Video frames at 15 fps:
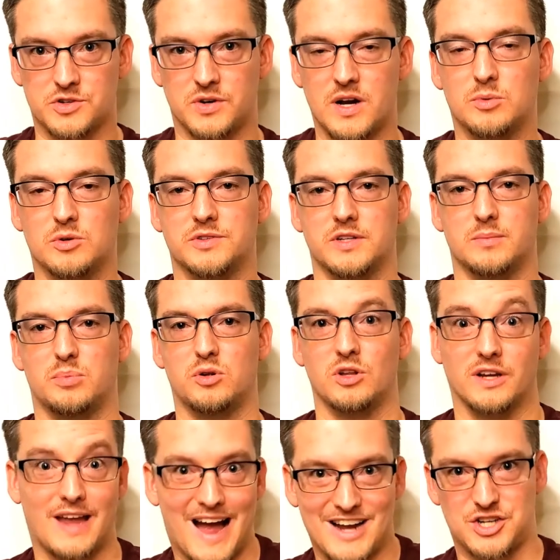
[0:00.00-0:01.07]
are able to
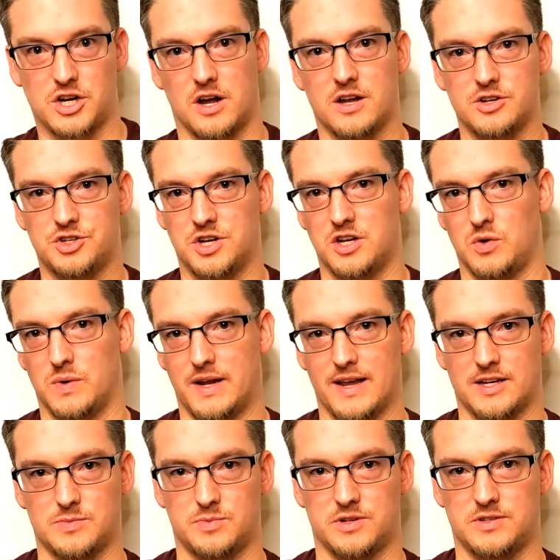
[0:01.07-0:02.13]
pull a gotcha on genuine
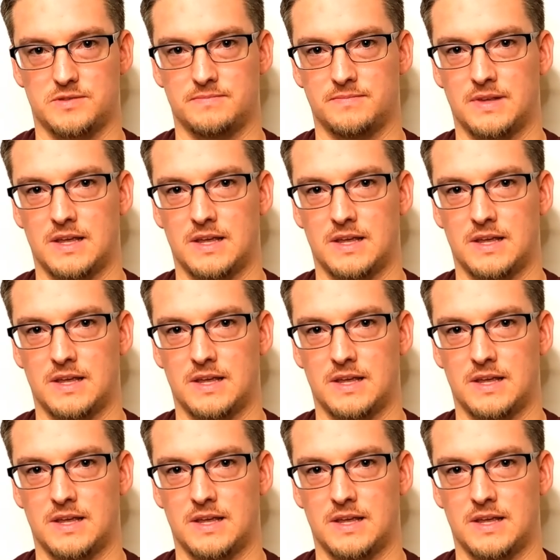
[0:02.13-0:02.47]
experts.